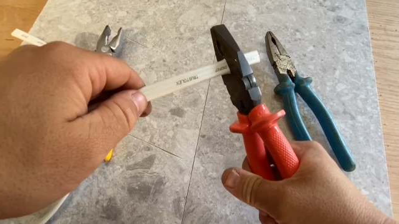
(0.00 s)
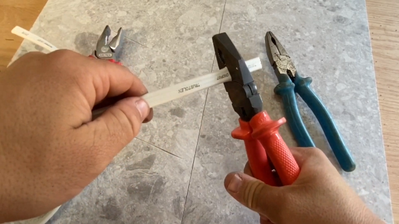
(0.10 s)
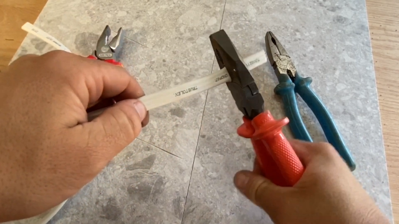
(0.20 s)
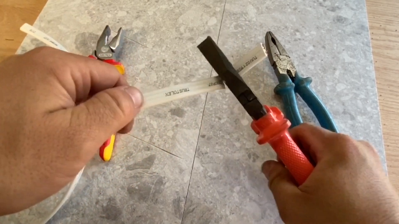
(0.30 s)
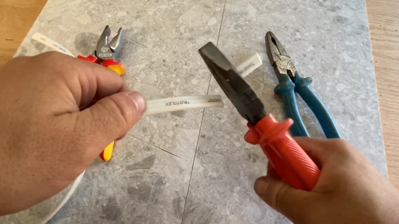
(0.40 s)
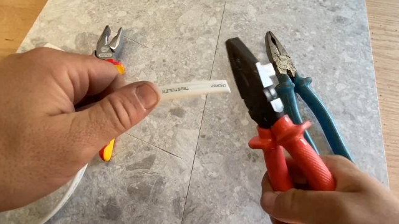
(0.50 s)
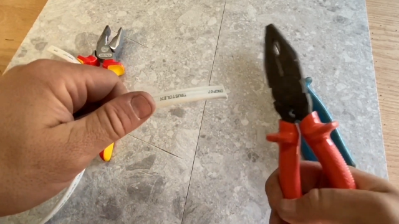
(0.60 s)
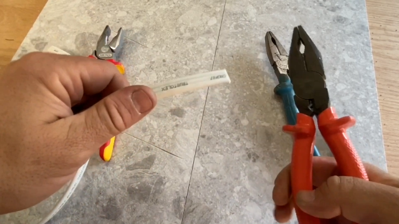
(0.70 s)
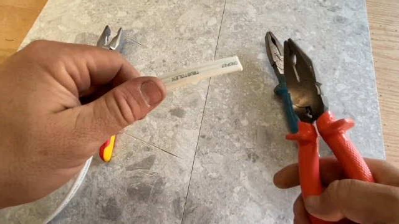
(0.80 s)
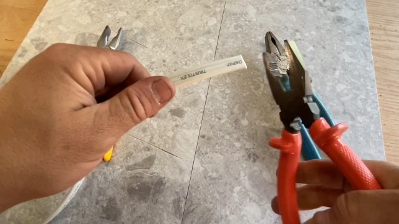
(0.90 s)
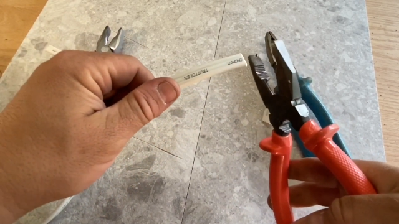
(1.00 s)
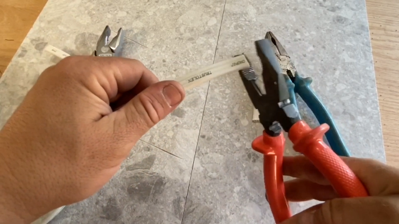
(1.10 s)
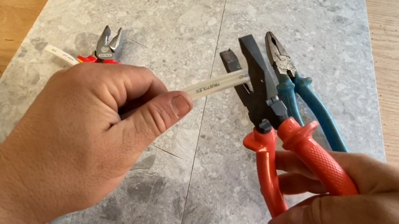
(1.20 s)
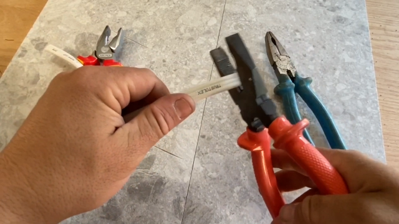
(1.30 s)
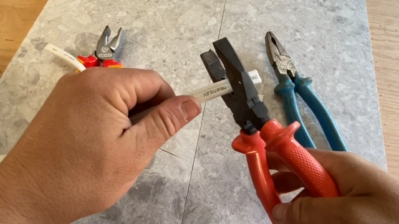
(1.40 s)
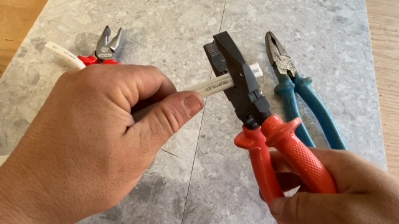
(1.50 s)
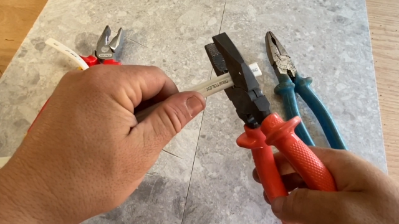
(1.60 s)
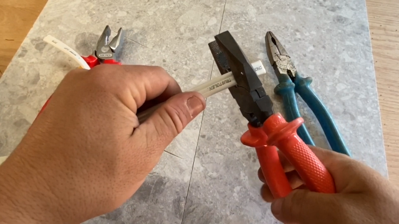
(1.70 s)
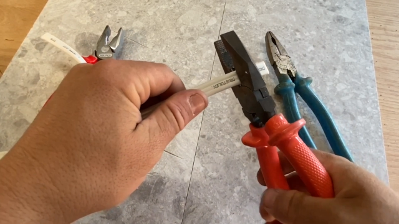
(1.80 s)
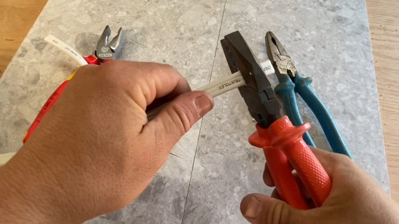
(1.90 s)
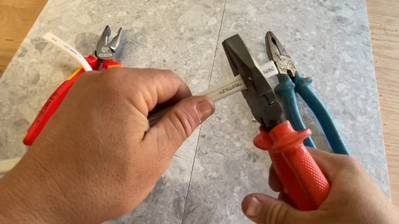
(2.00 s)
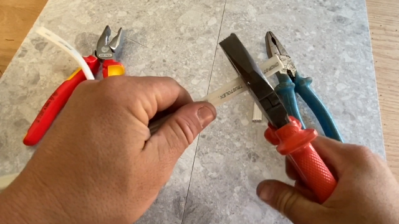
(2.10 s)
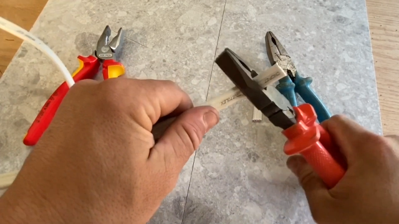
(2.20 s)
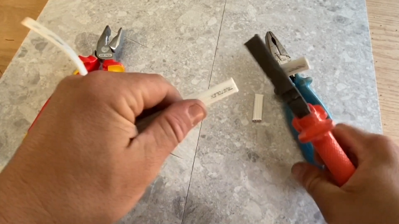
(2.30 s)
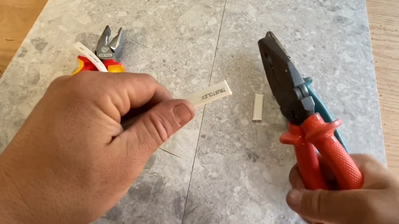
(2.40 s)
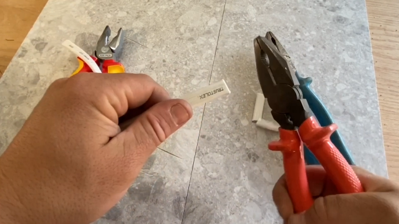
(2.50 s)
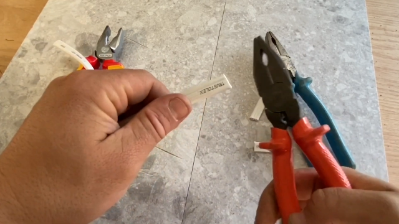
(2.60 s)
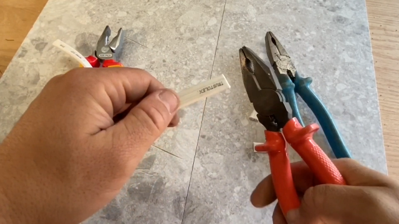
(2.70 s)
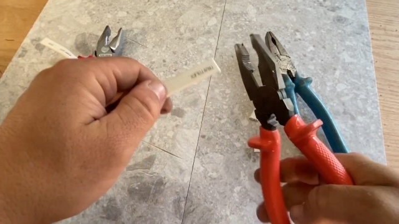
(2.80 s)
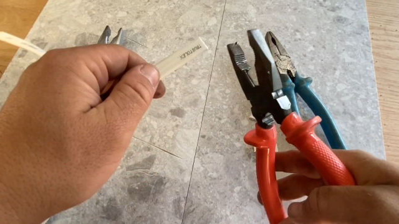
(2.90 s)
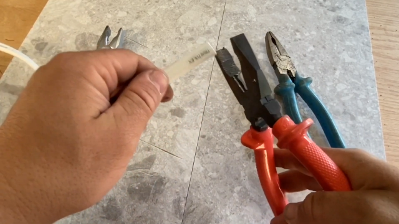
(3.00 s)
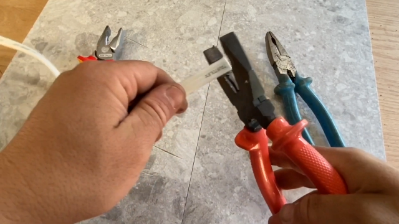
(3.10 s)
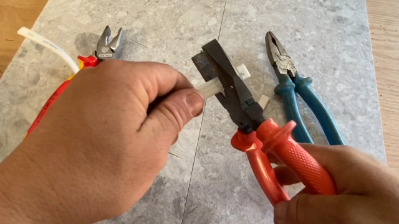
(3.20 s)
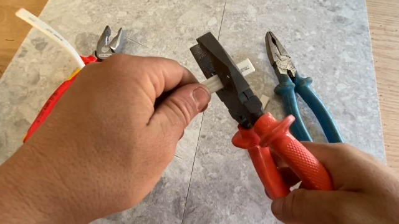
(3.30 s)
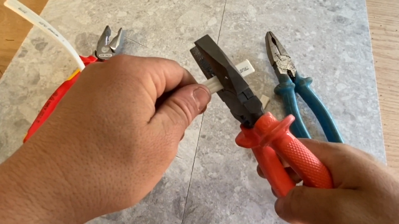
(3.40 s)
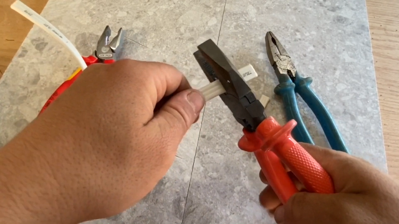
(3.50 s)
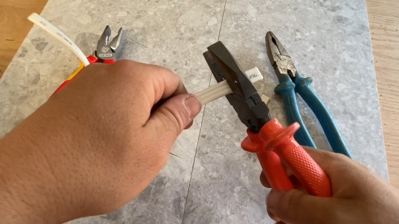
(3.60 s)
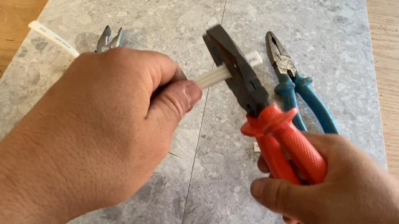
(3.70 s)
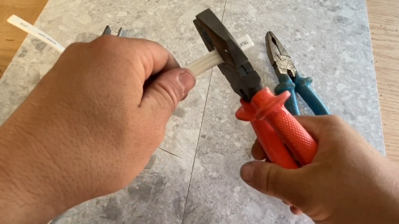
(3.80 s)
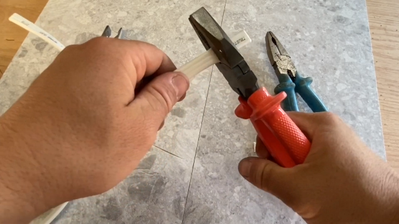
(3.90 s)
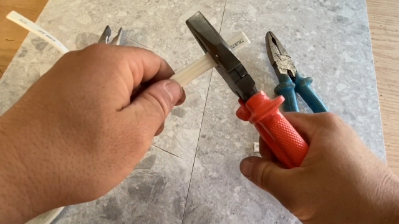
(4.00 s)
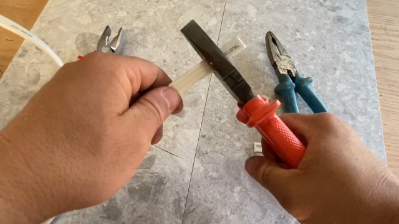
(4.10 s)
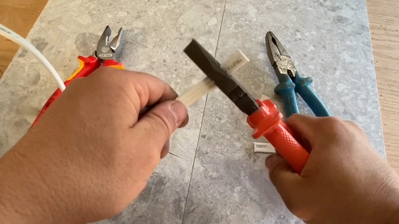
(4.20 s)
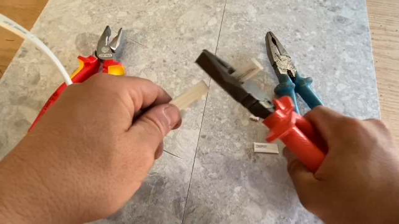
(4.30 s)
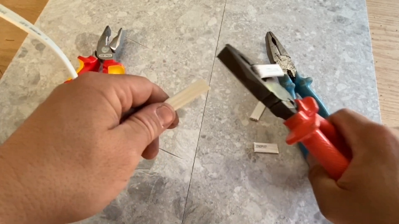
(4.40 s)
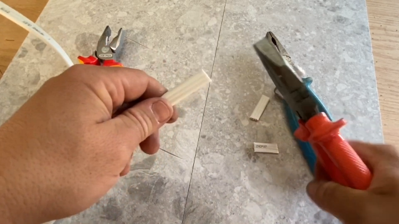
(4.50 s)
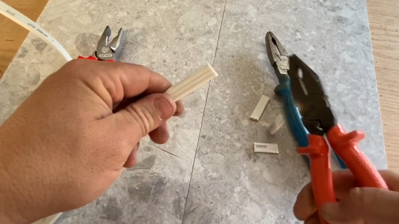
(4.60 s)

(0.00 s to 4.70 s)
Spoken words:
[unreadable: no face in view]